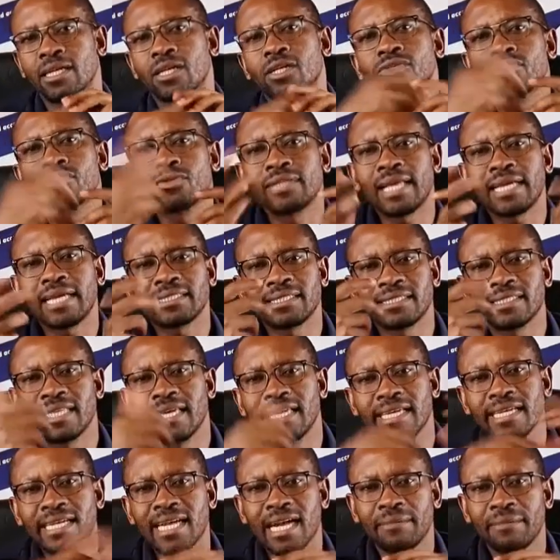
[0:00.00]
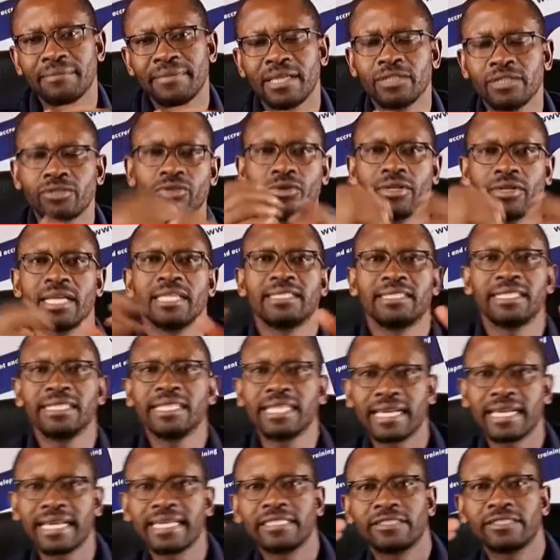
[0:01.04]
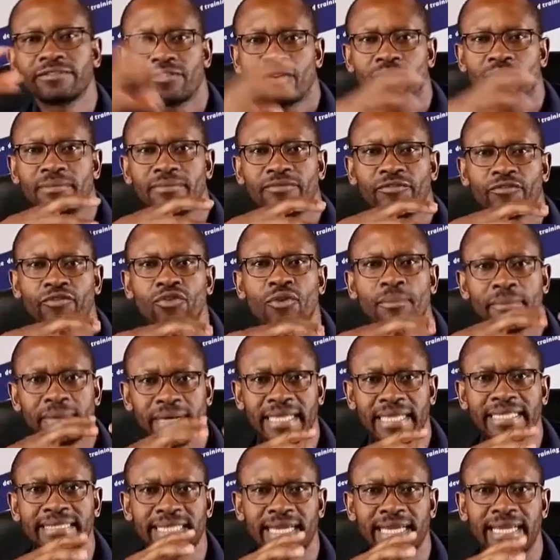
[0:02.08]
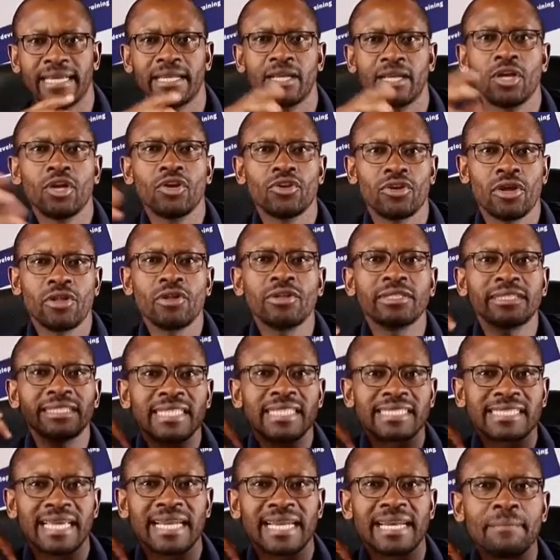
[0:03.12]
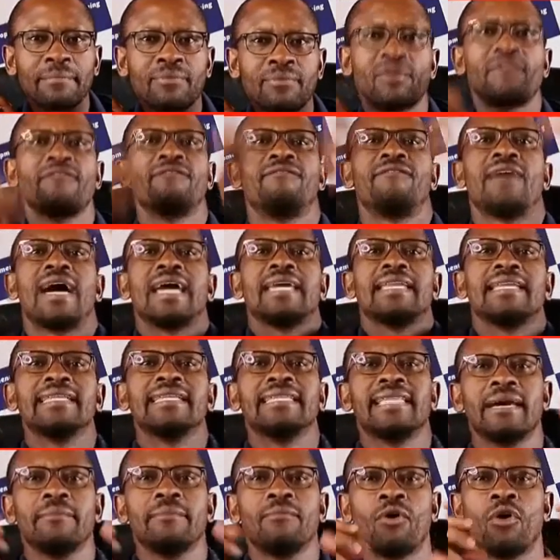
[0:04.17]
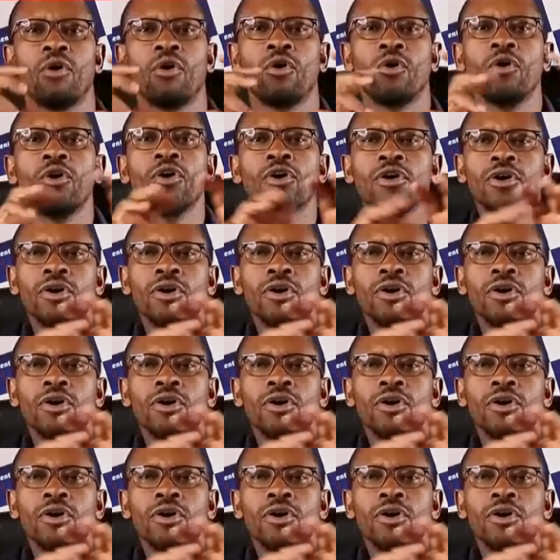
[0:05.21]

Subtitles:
So that's the income that you're going to generate from rental. You're not necessarily providing them or